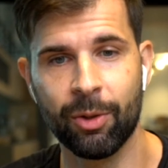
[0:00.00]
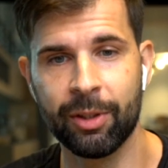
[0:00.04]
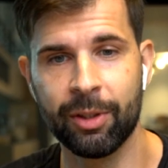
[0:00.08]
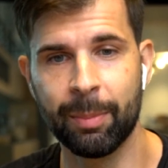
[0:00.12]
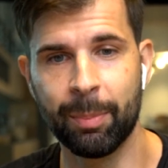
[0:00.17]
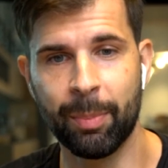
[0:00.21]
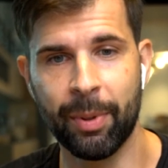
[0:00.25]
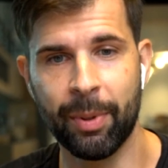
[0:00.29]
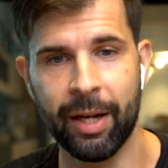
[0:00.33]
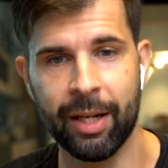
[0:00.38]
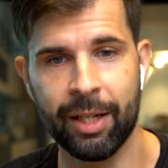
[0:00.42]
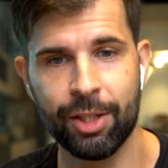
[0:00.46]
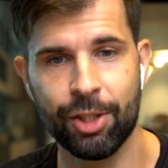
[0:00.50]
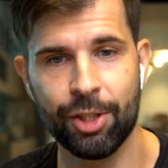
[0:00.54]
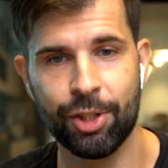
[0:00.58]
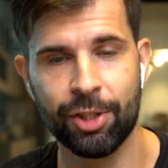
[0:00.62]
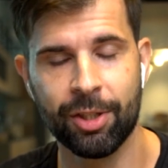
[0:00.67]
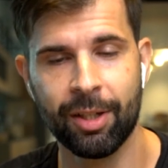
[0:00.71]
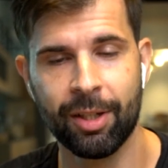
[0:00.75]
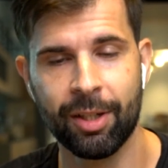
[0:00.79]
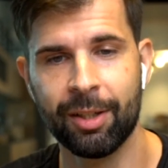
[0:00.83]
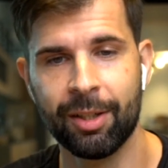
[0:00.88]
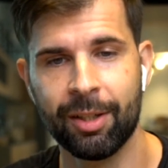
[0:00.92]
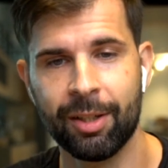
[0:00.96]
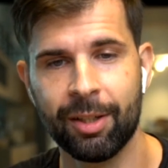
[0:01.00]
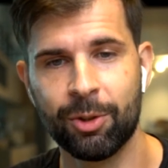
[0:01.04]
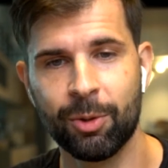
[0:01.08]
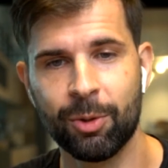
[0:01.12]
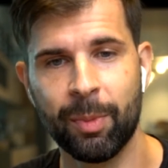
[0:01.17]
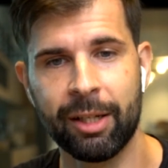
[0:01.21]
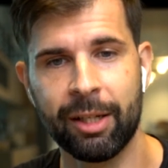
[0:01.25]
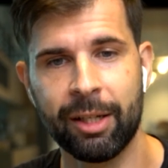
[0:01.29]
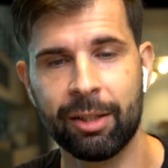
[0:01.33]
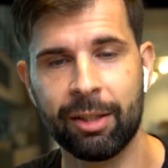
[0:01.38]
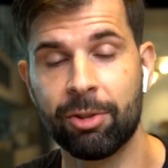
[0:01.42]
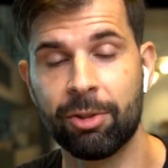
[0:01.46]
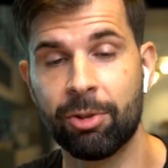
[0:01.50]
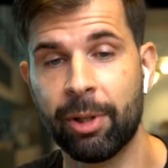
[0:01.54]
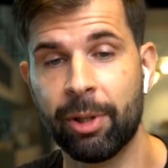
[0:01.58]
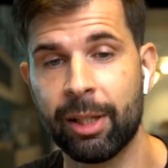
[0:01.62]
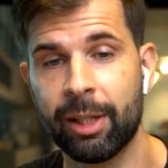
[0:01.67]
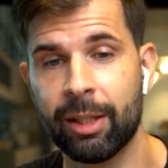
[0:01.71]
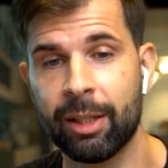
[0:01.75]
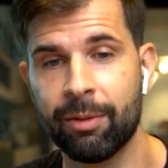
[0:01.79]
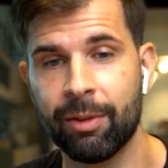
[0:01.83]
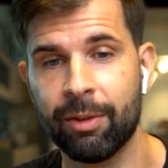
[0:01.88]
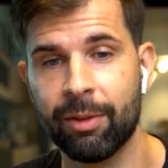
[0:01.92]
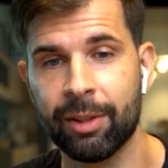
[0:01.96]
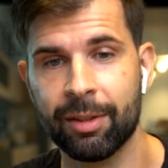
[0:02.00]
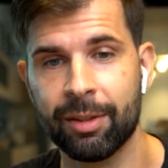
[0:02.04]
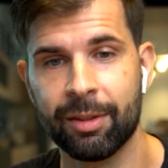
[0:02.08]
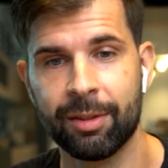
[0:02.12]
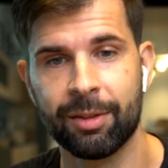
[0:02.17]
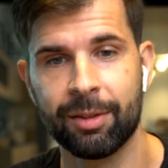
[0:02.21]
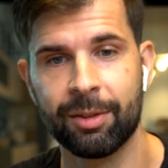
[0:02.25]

the page to make it relevant,